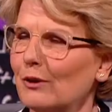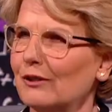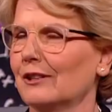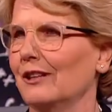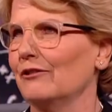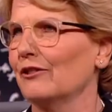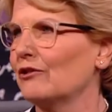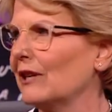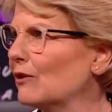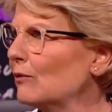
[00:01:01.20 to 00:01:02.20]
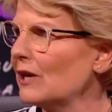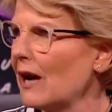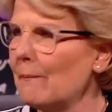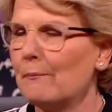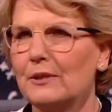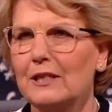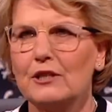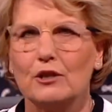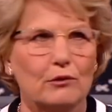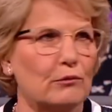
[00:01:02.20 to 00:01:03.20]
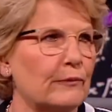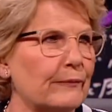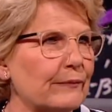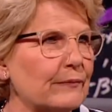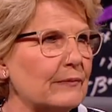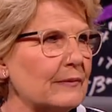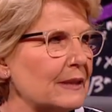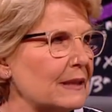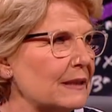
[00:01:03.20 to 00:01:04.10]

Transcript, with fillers: want to go to in Australia called Humpty Doo. Humpty Doo?